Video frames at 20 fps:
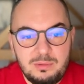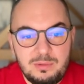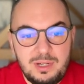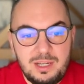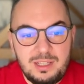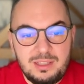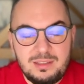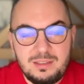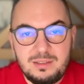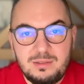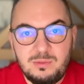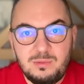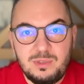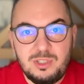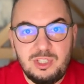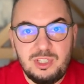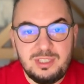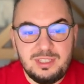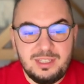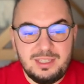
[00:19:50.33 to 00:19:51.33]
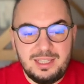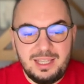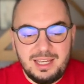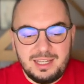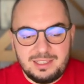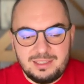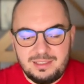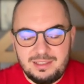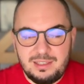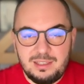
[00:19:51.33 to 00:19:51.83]
right? Which is a
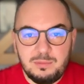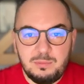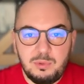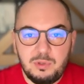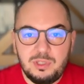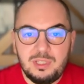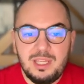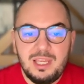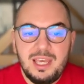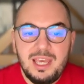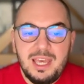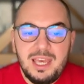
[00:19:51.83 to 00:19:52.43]
tags input.